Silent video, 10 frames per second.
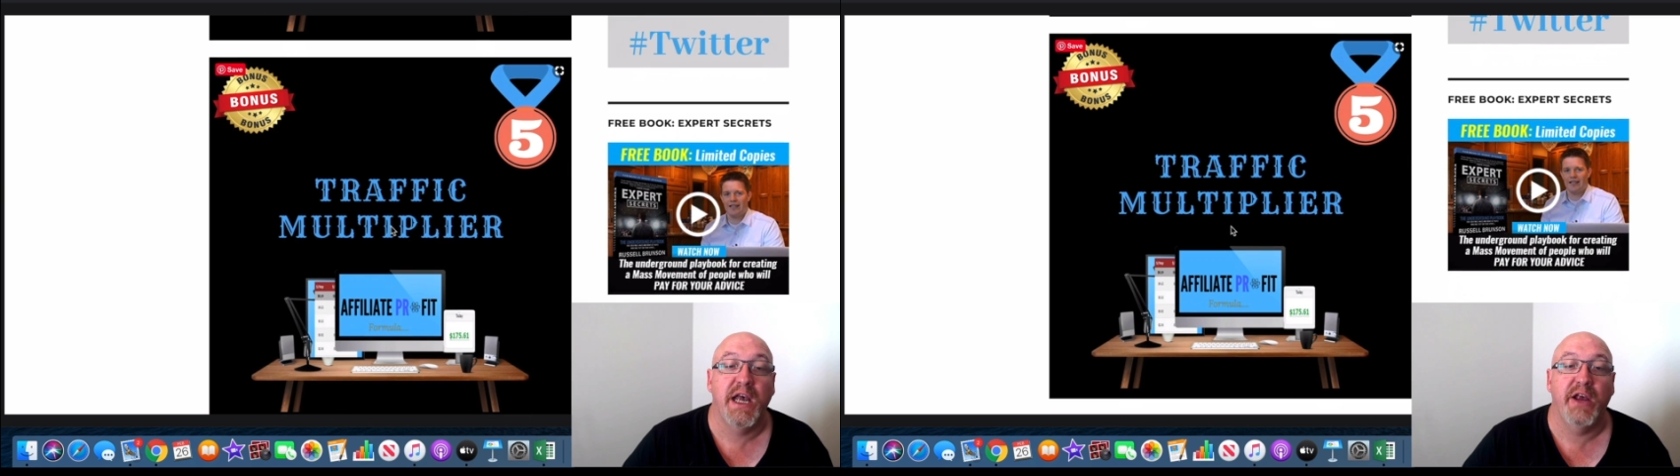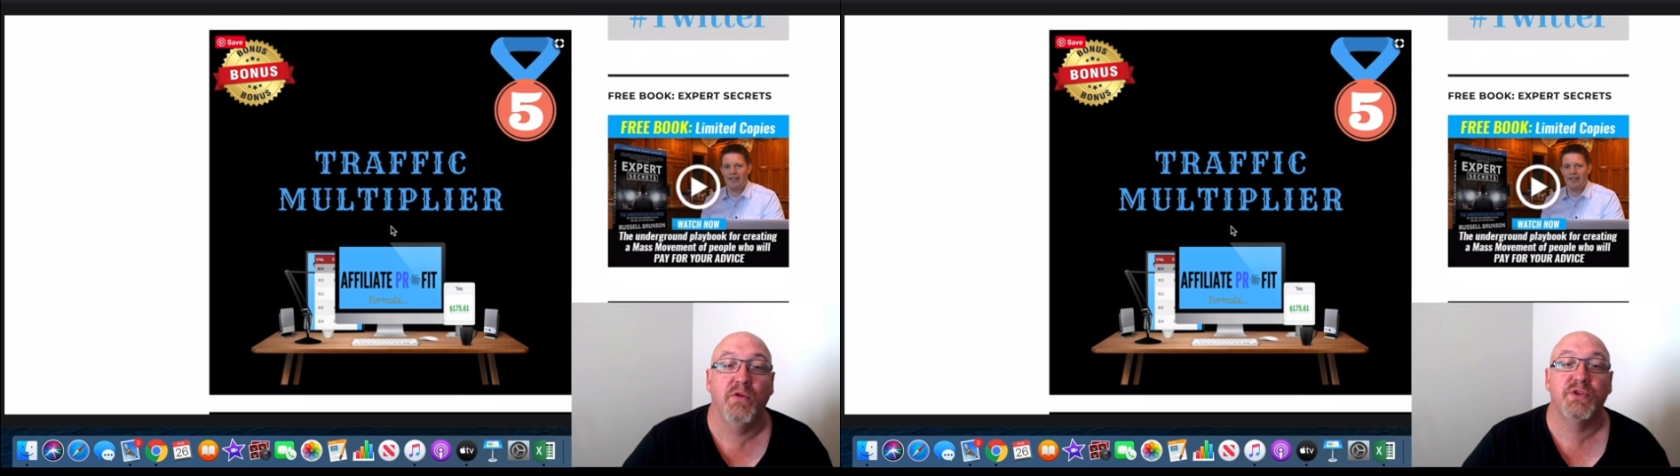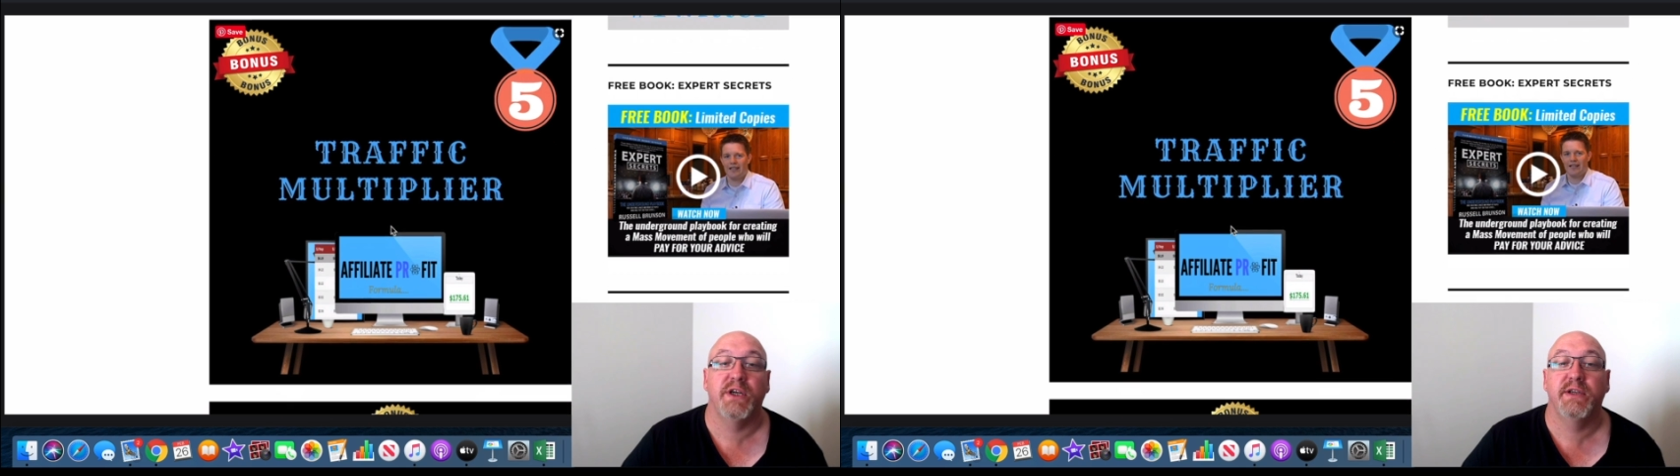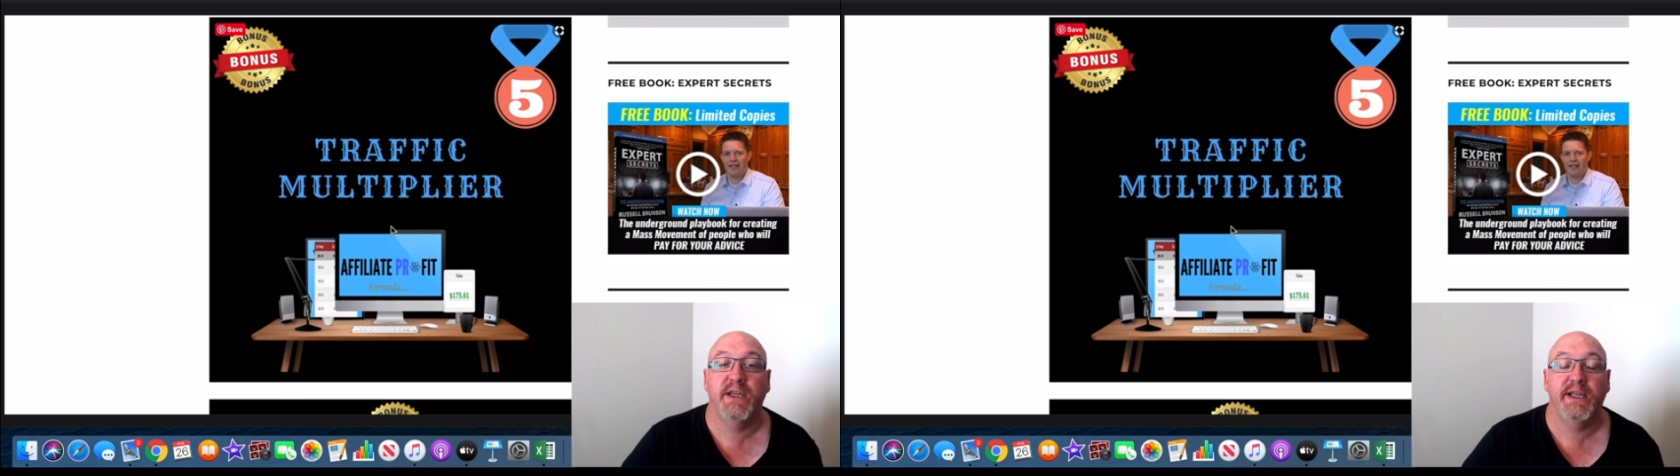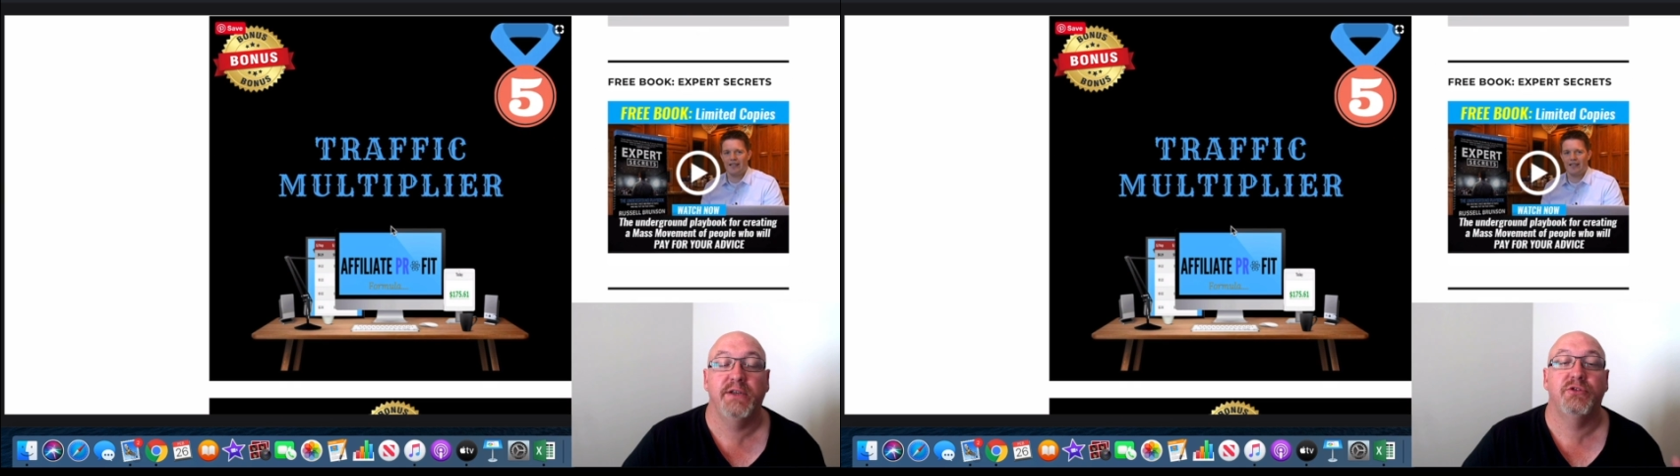And also
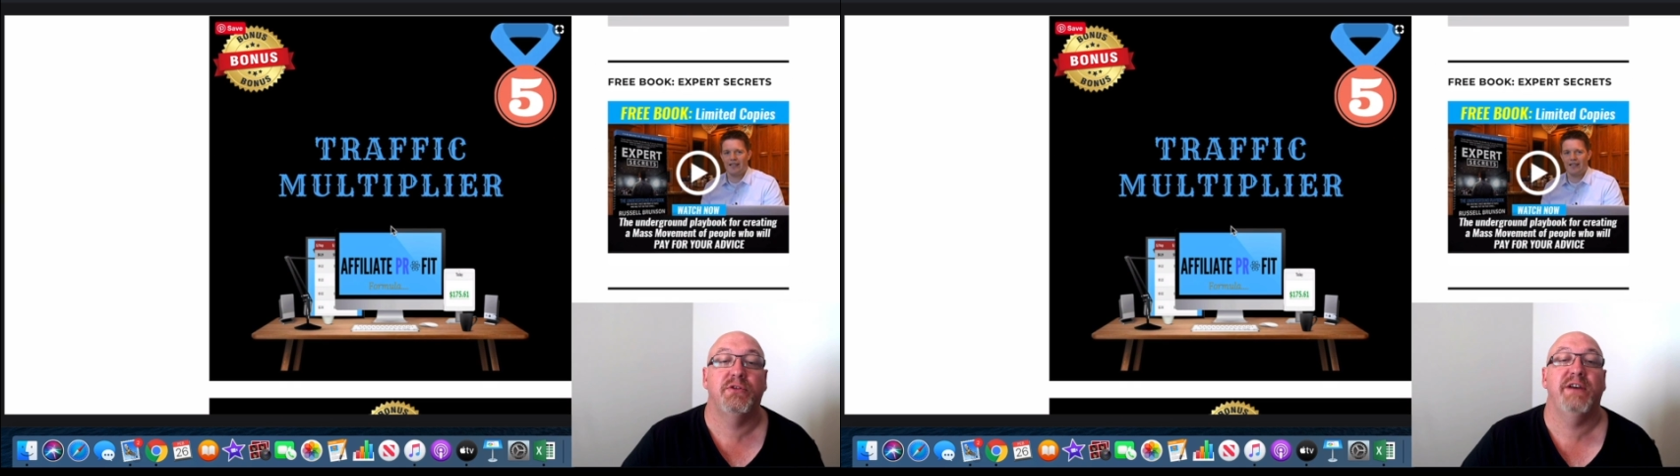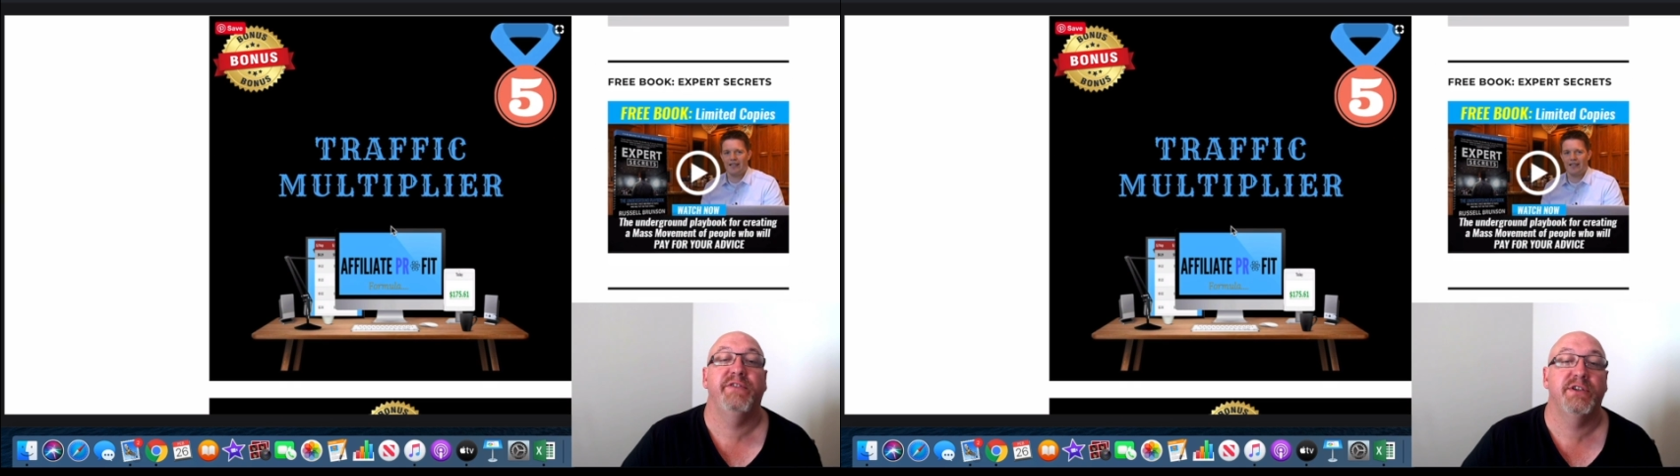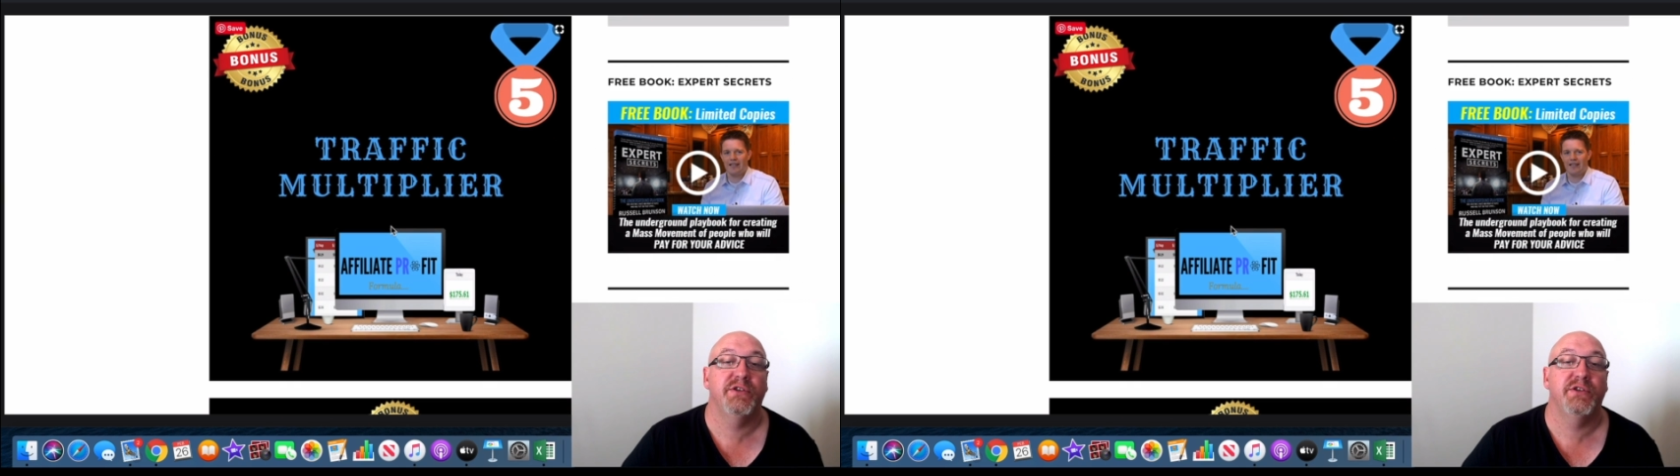getting traffic